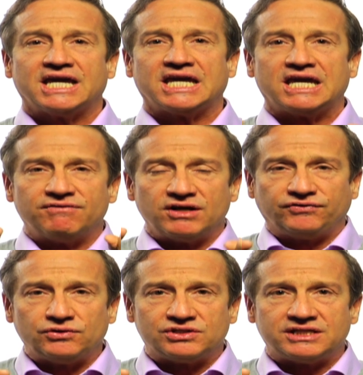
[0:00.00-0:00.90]
Even
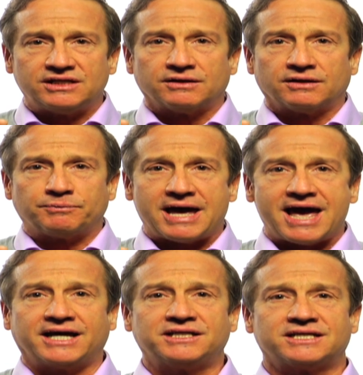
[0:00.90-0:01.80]
if you see a
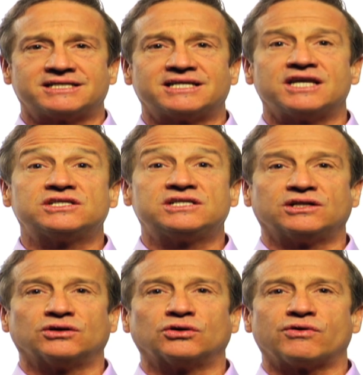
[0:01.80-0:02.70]
package that says
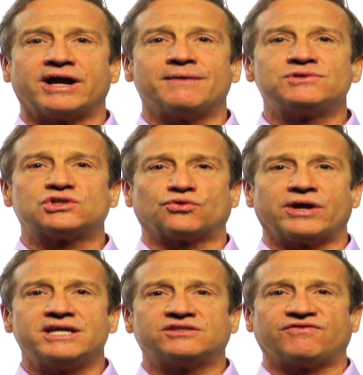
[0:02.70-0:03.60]
0 grams
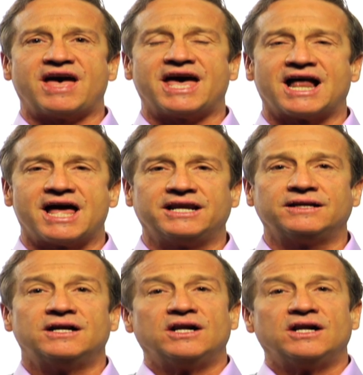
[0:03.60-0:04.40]
trans fat on it,